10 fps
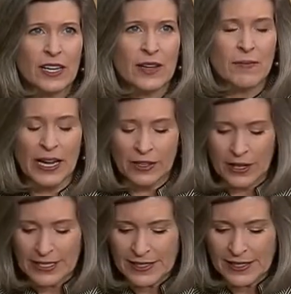and my
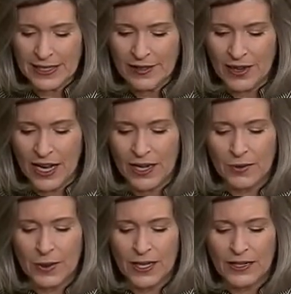great state of
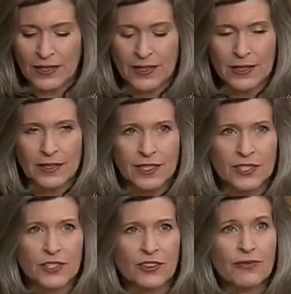Iowa
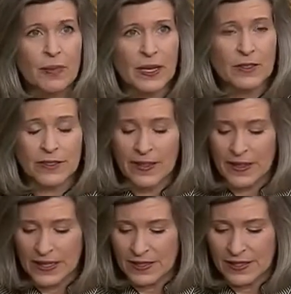deserve better than
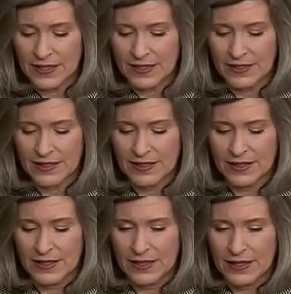this.
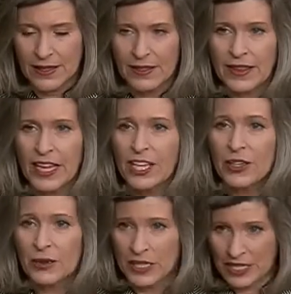Thank
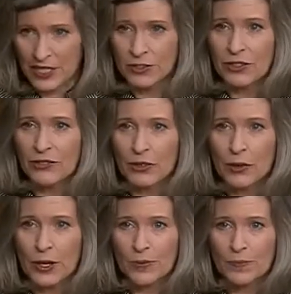you, and I yield the floor.